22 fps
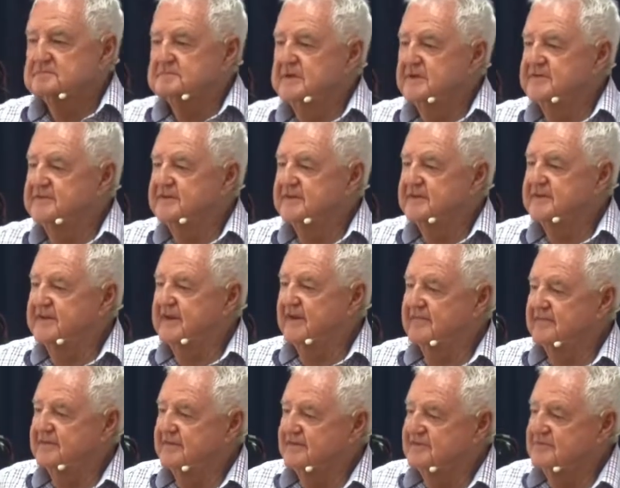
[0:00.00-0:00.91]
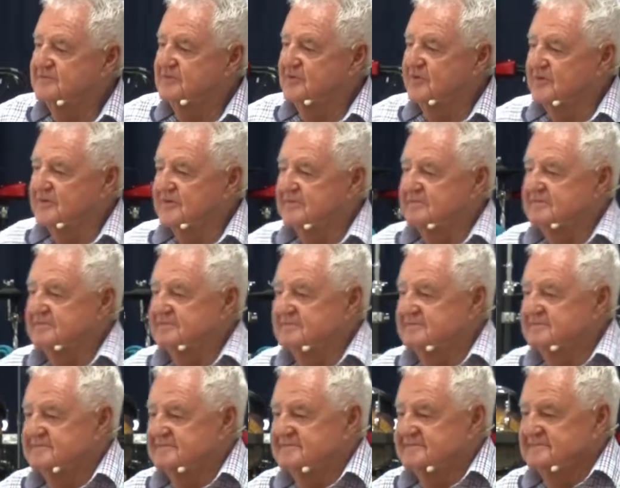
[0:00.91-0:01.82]
Especially Kevin this morning.
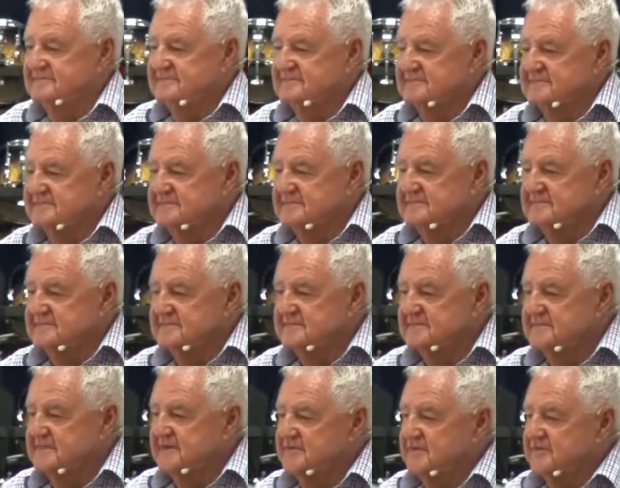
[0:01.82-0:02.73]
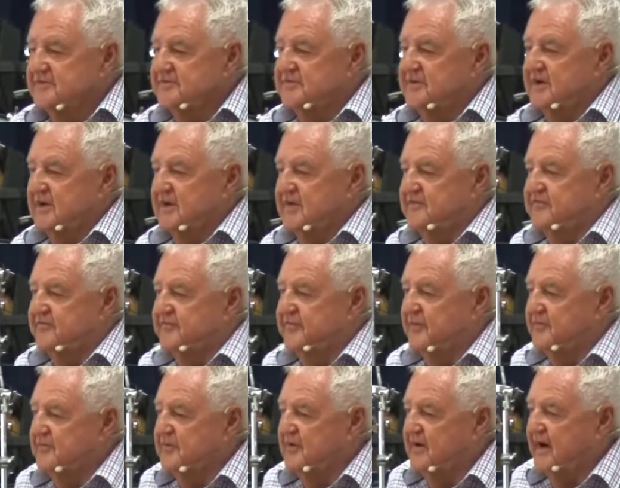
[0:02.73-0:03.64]
As you shared
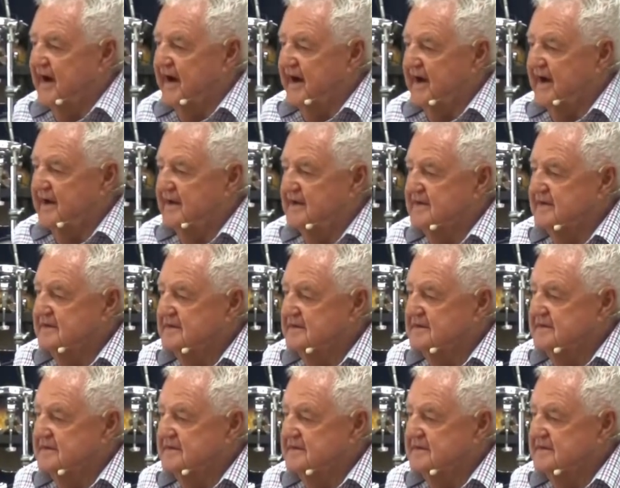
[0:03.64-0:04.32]
from your heart.